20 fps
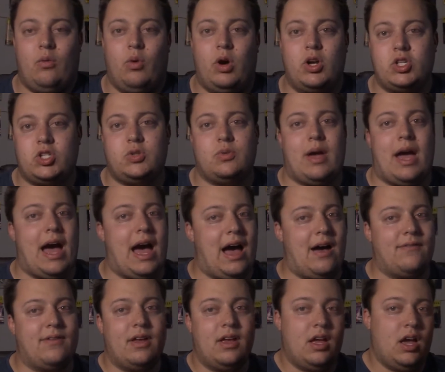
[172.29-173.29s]
Once you
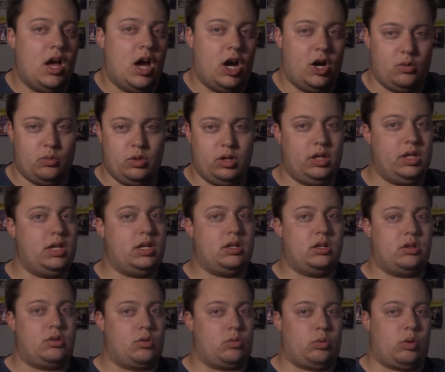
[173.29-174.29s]
have a really
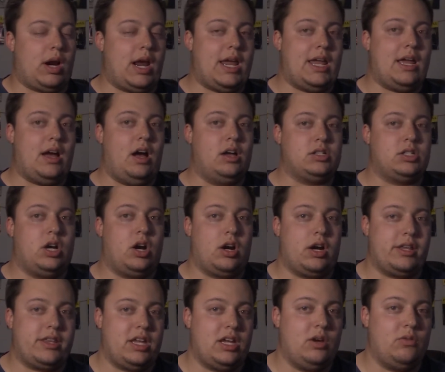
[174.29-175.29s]
great
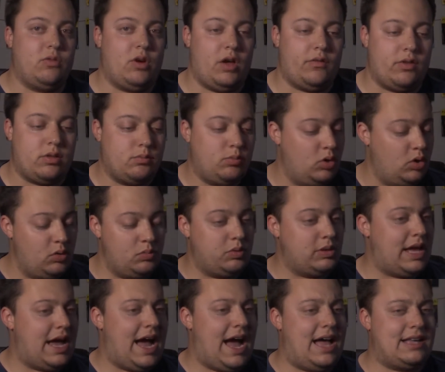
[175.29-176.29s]
Altaria that you evolve with
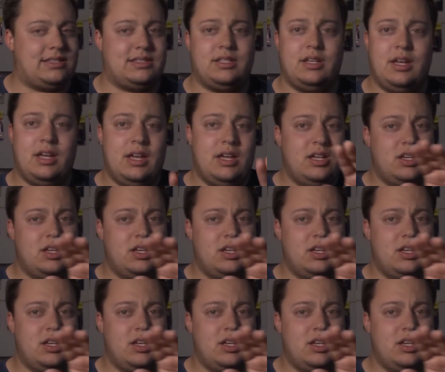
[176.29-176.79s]
Moonblast,